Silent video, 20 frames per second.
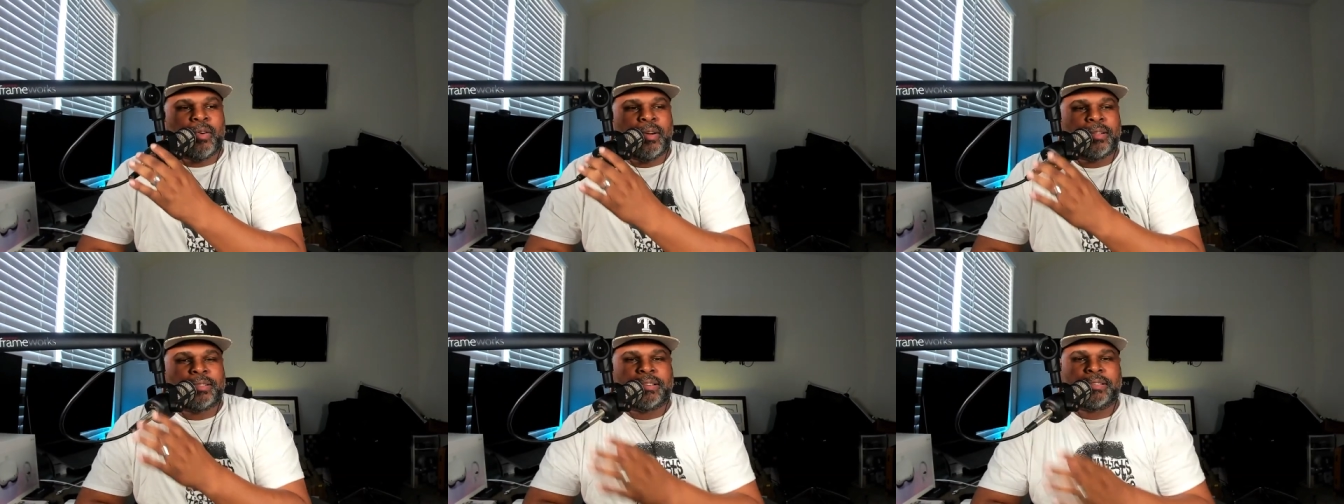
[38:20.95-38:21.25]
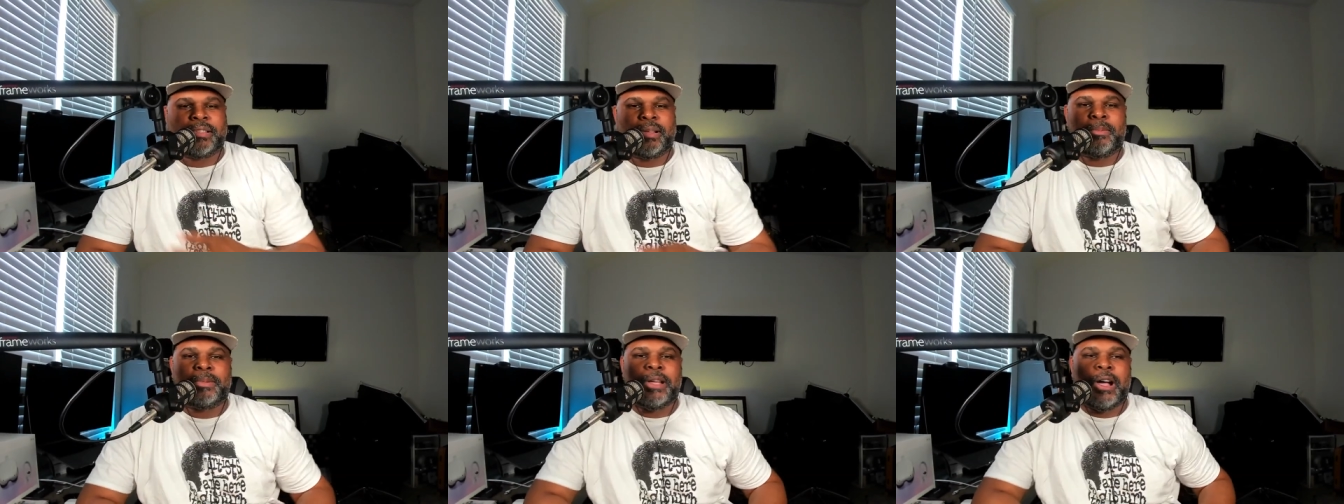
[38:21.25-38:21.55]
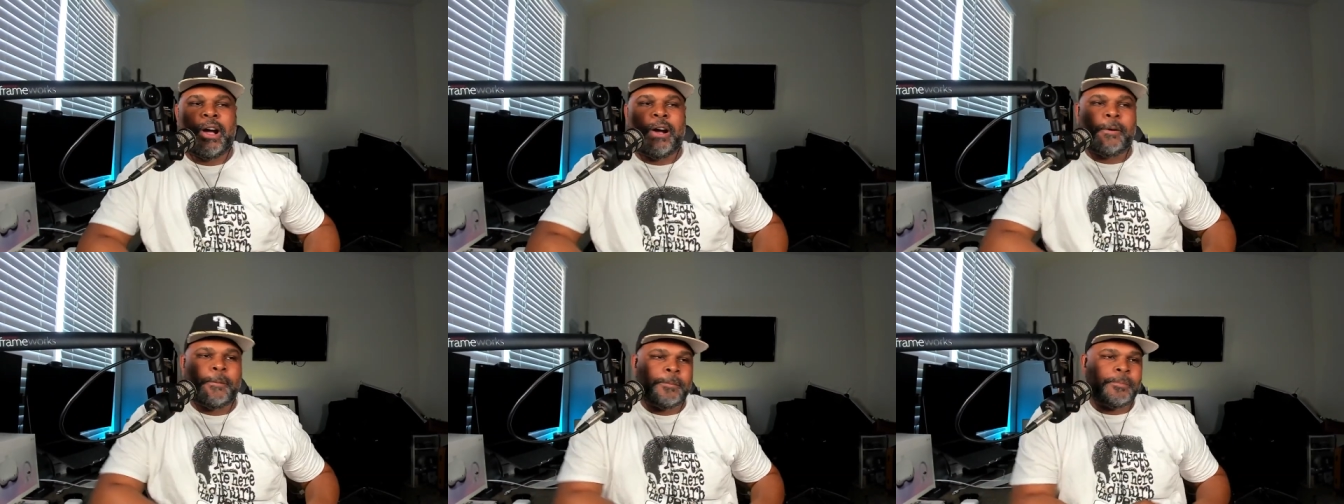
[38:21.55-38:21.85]
into some of
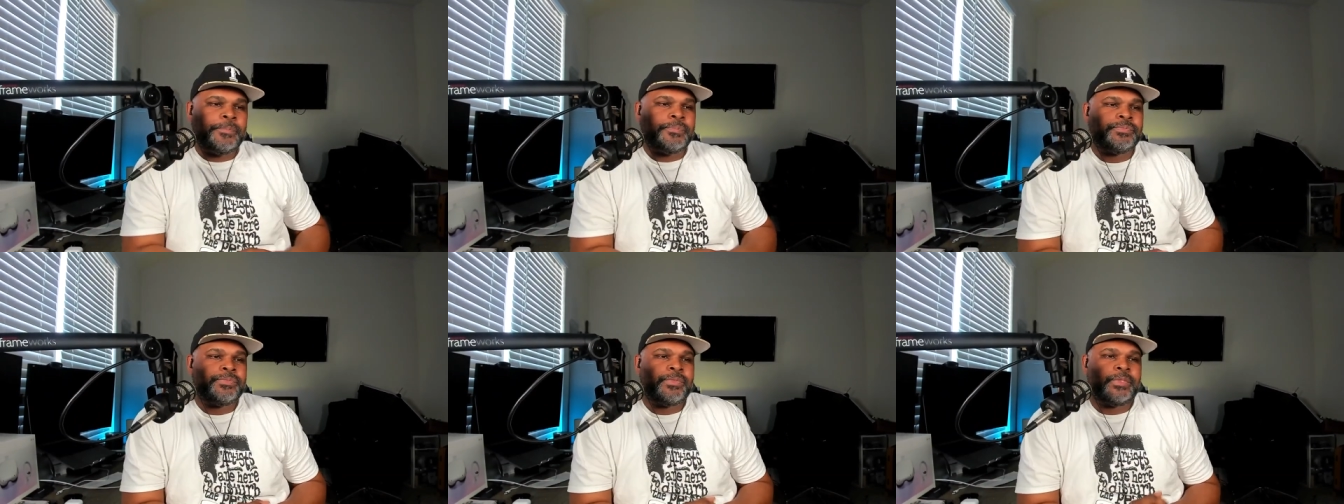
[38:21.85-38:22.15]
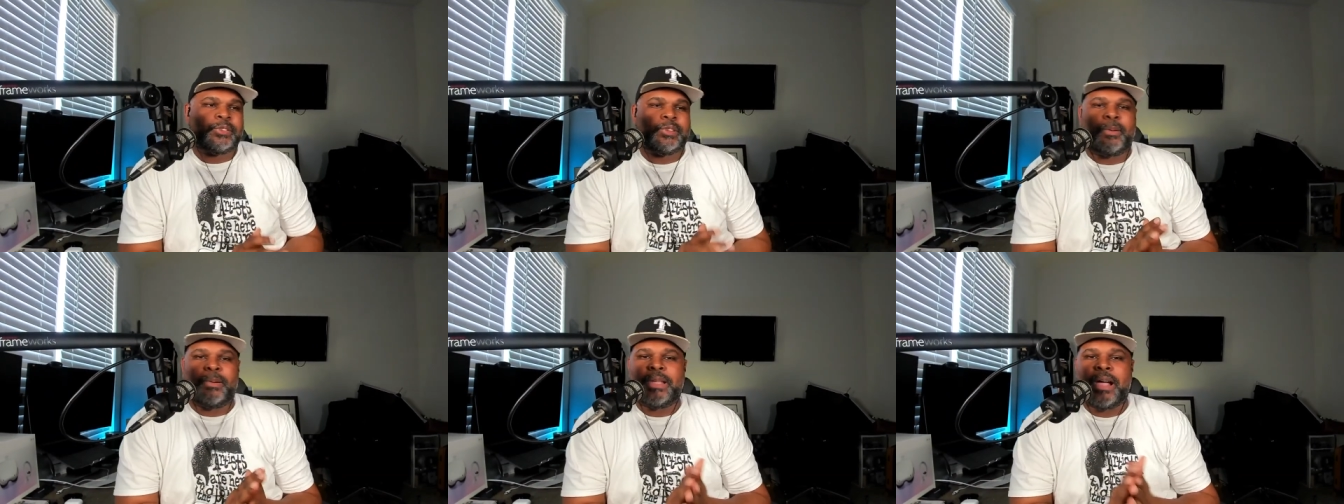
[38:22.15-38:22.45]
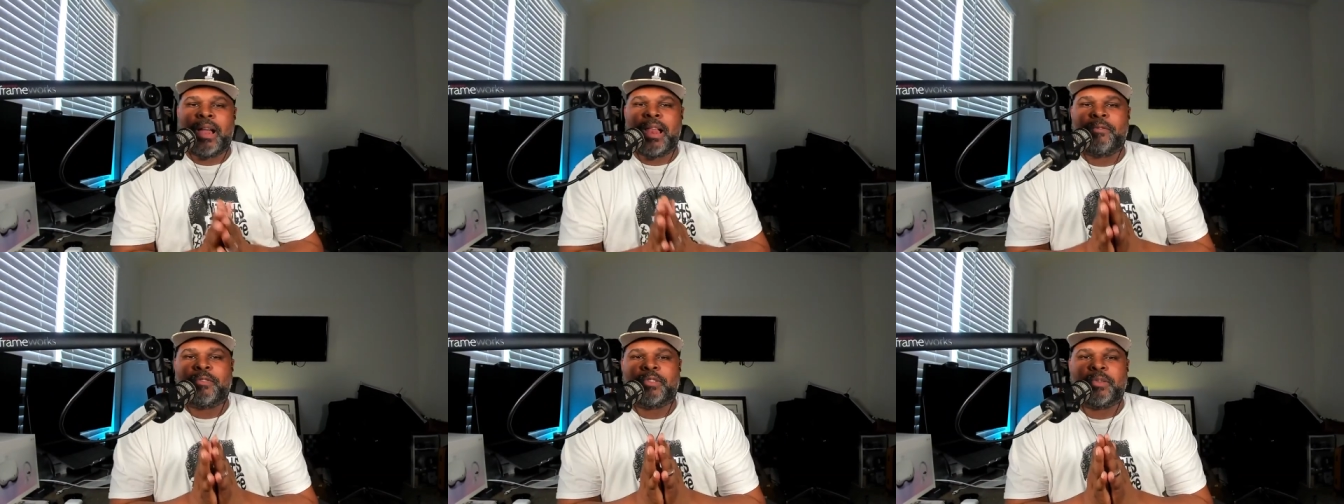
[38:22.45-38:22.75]
y'all. Some of
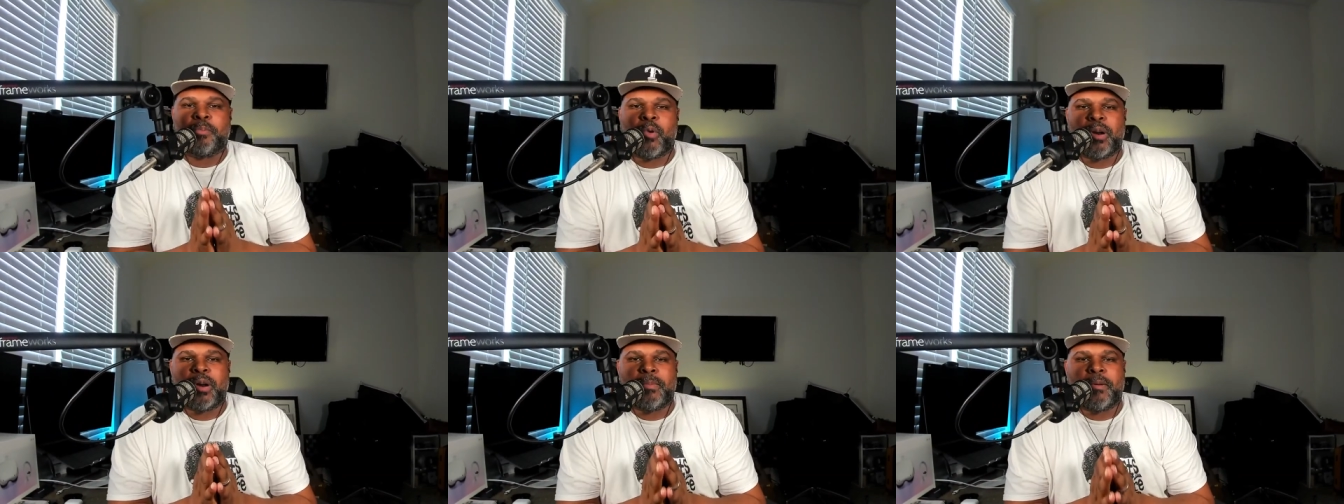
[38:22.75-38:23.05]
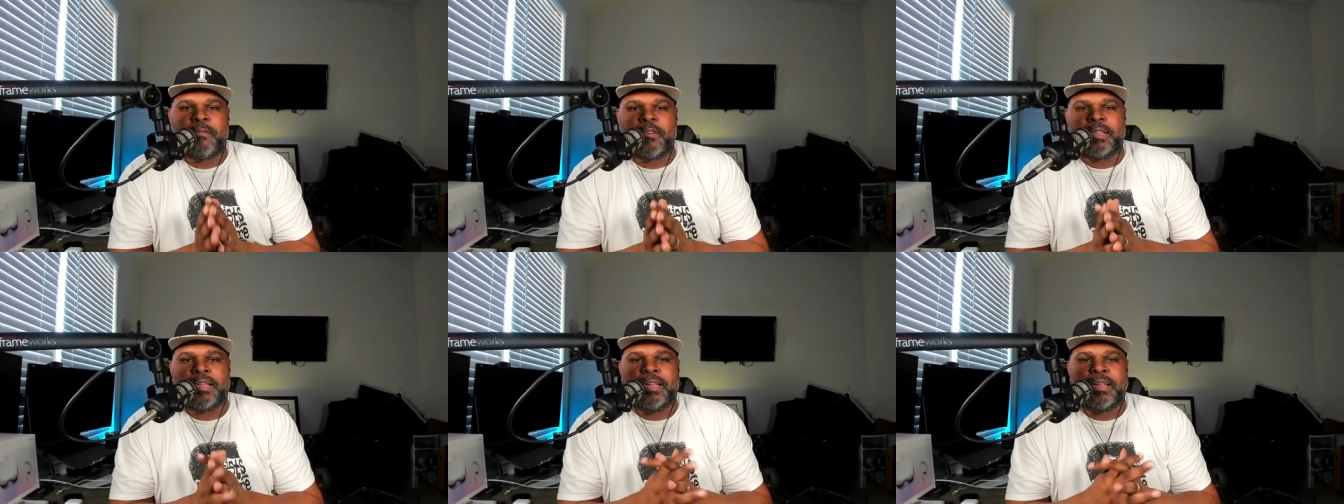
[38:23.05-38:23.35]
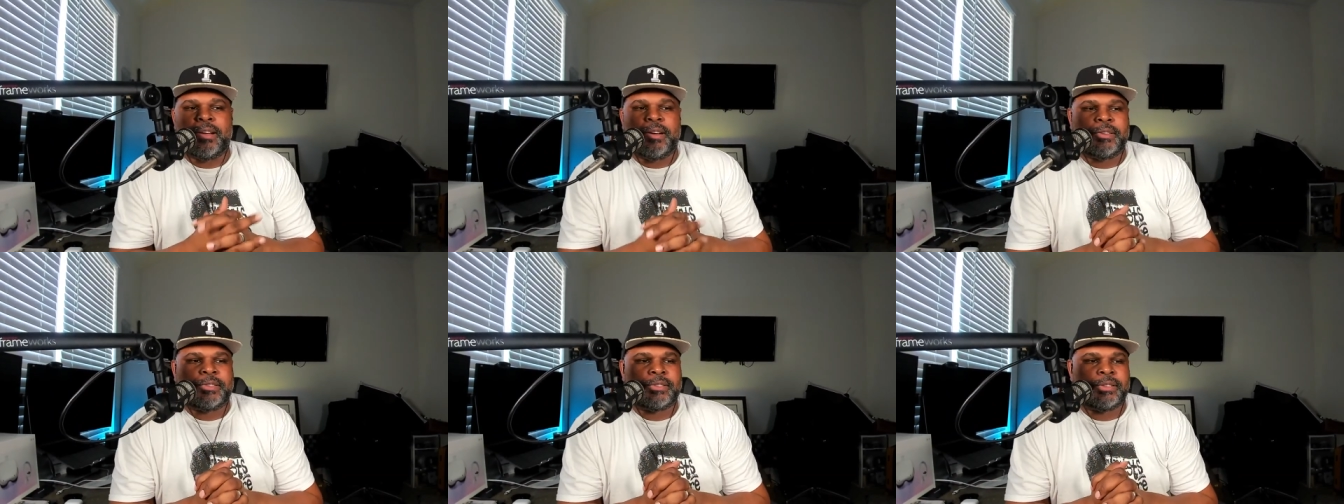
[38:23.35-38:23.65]
y'all have supported me for
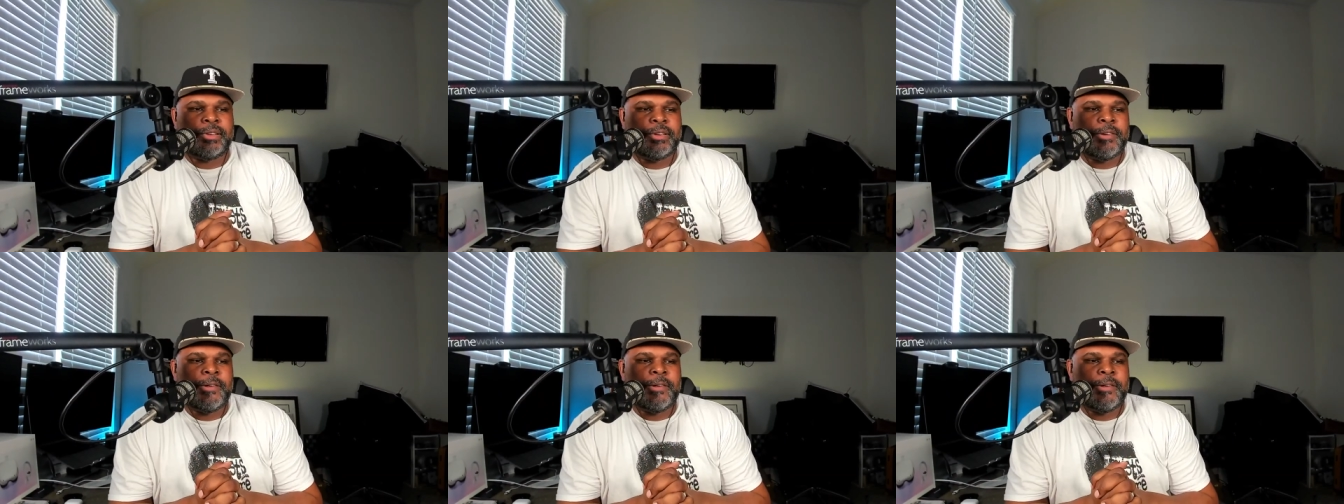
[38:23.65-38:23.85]
years.